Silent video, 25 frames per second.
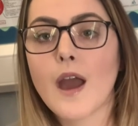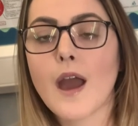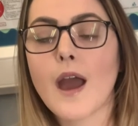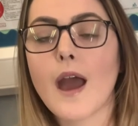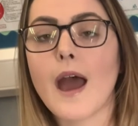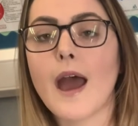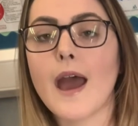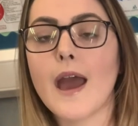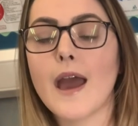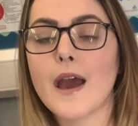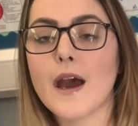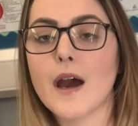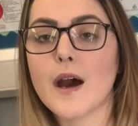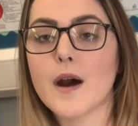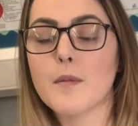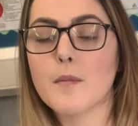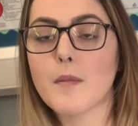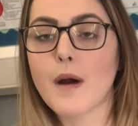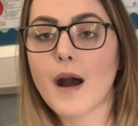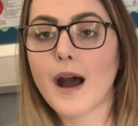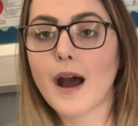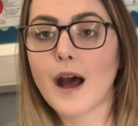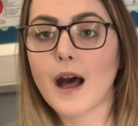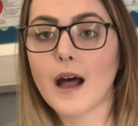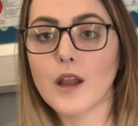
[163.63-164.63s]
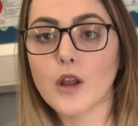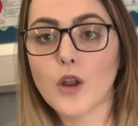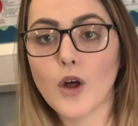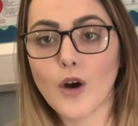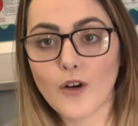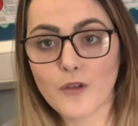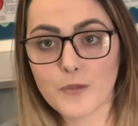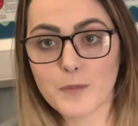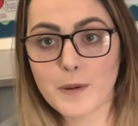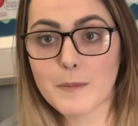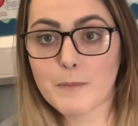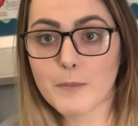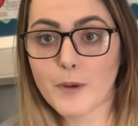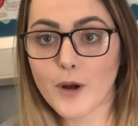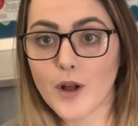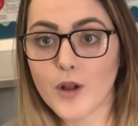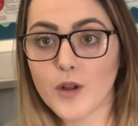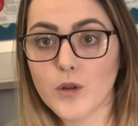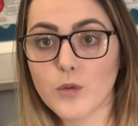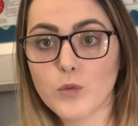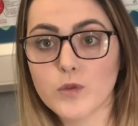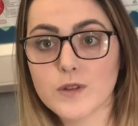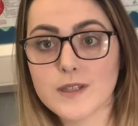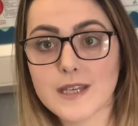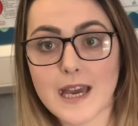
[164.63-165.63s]
A lot of
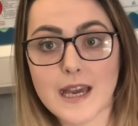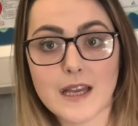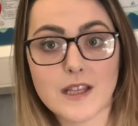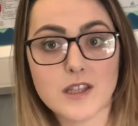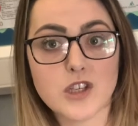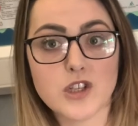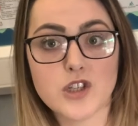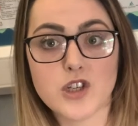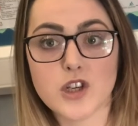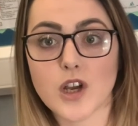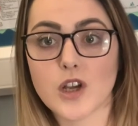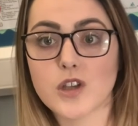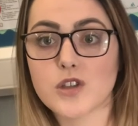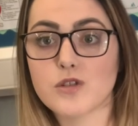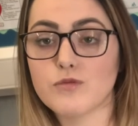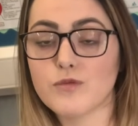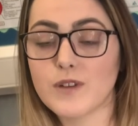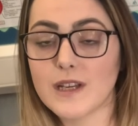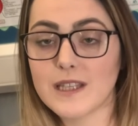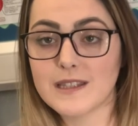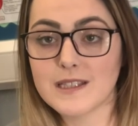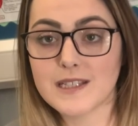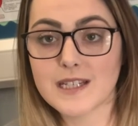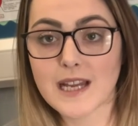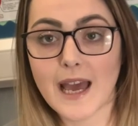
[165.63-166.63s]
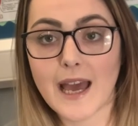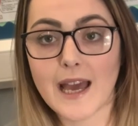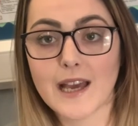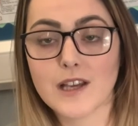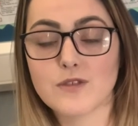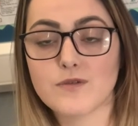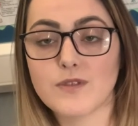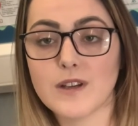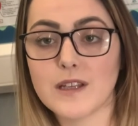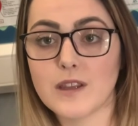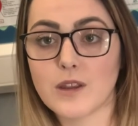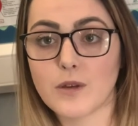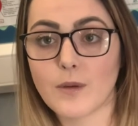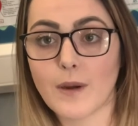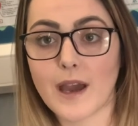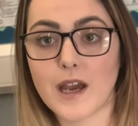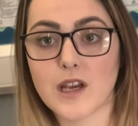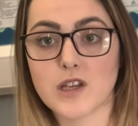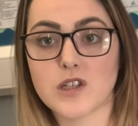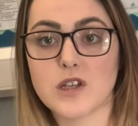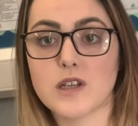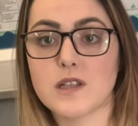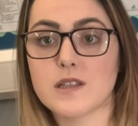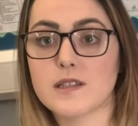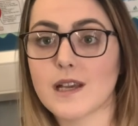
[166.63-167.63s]
people tend to just read the text, read the
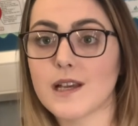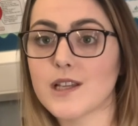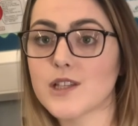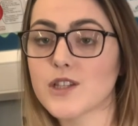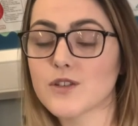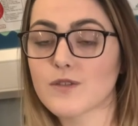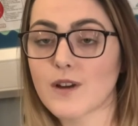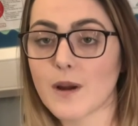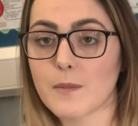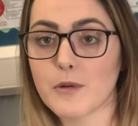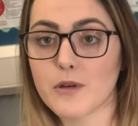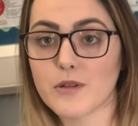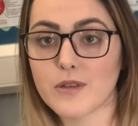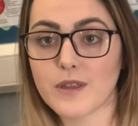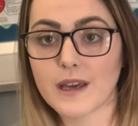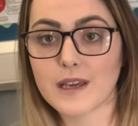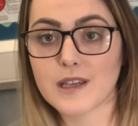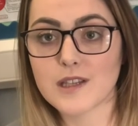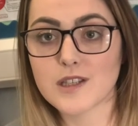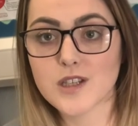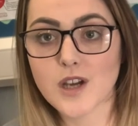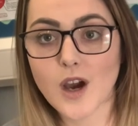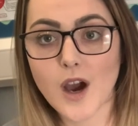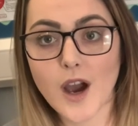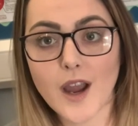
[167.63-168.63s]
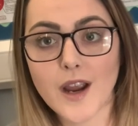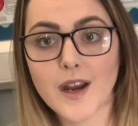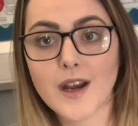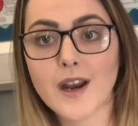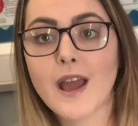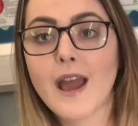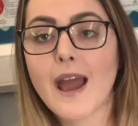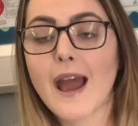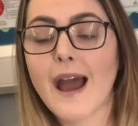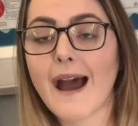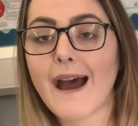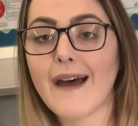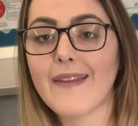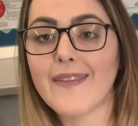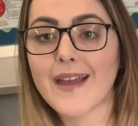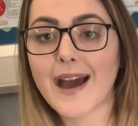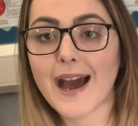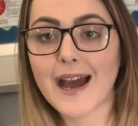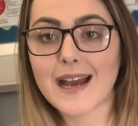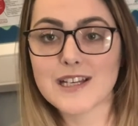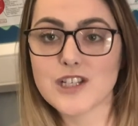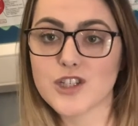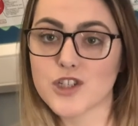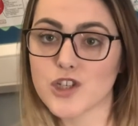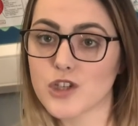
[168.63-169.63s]
questions and scribble things down, and
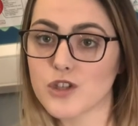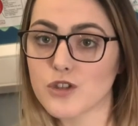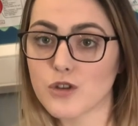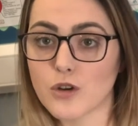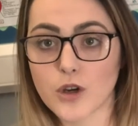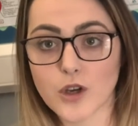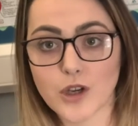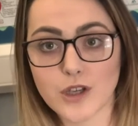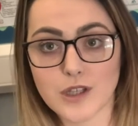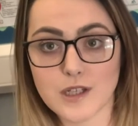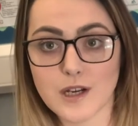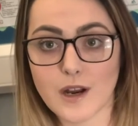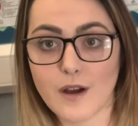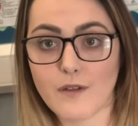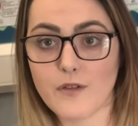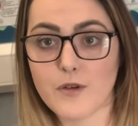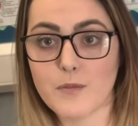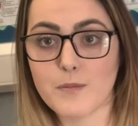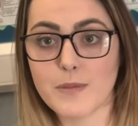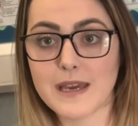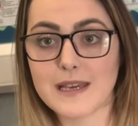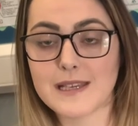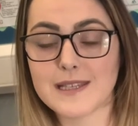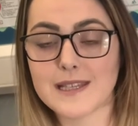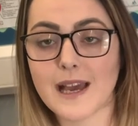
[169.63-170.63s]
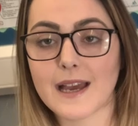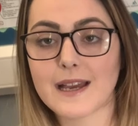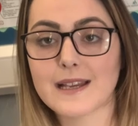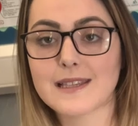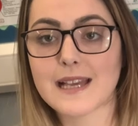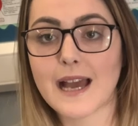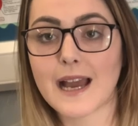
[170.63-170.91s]
that is just not good enough in P6.